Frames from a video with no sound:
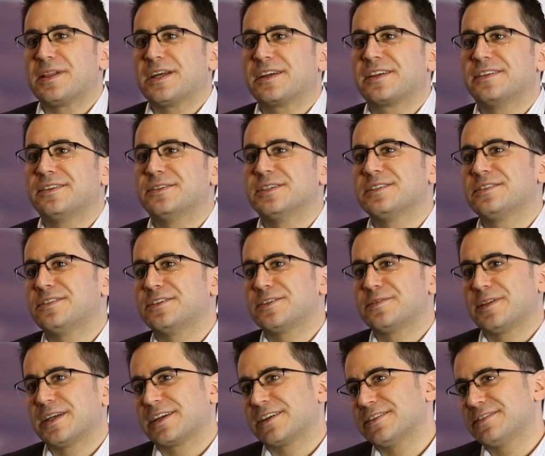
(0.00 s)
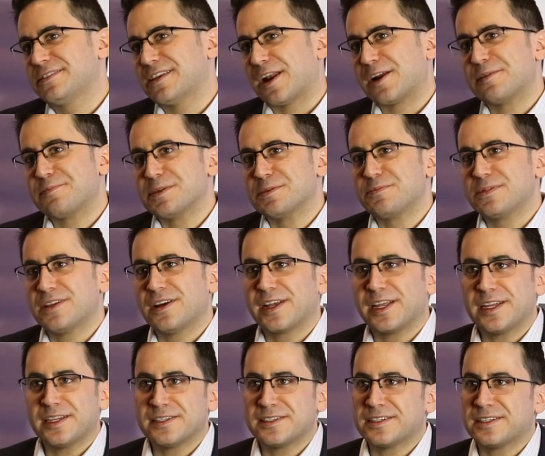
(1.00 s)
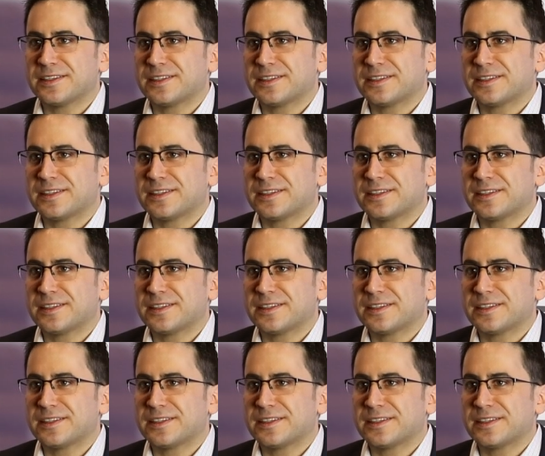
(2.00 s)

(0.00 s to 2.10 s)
Like, it was sort of like a set up and plug in,